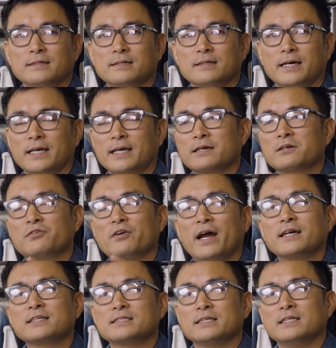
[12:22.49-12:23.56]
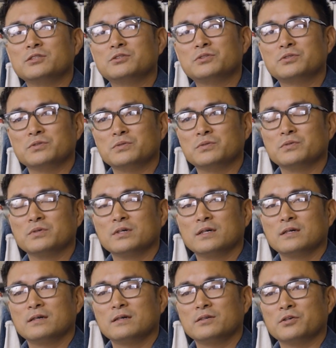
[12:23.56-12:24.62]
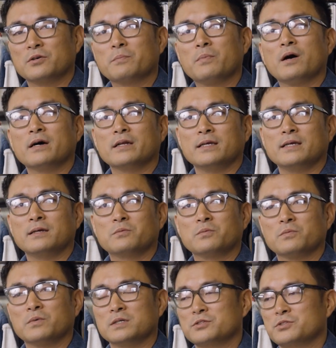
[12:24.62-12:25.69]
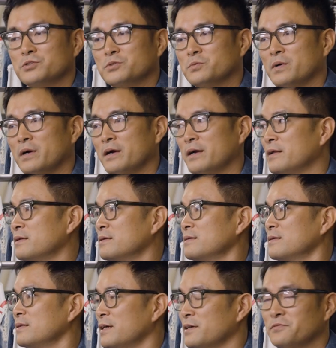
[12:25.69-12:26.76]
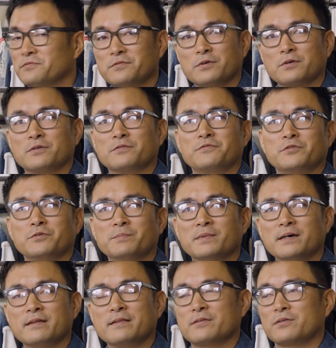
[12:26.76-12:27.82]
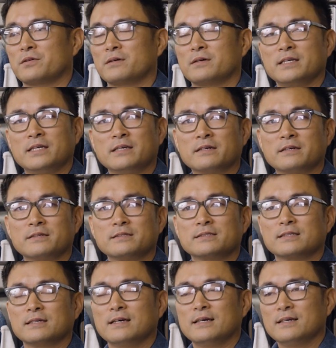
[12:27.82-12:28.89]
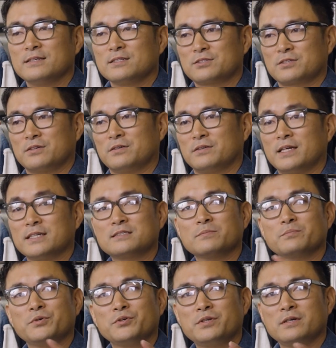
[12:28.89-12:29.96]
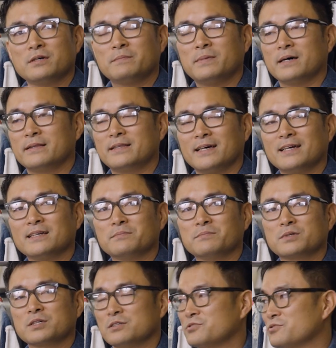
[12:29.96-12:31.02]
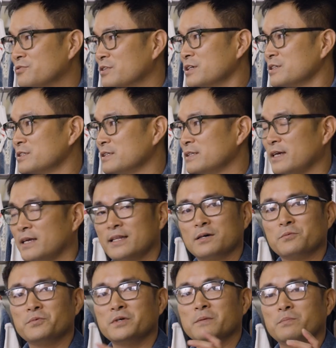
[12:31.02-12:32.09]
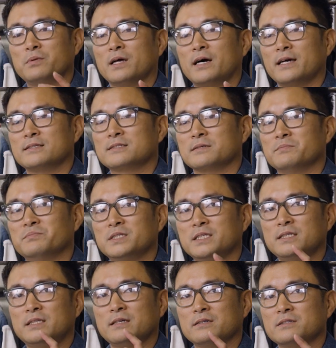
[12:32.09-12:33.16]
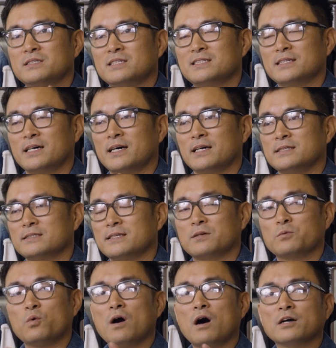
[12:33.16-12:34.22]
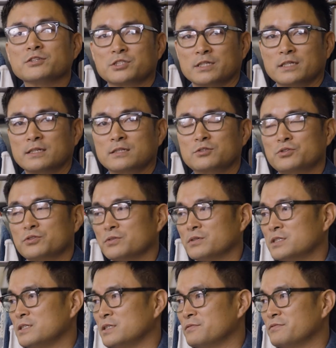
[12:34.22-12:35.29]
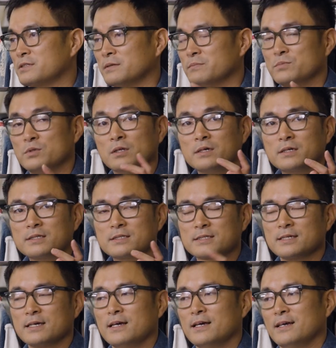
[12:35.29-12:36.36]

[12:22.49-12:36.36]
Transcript: Like, it cracks into your body once you wear it, like for a few months or years. So that's the beauty about denim construction. And then we apply some details, designs, and washing to achieve some looks.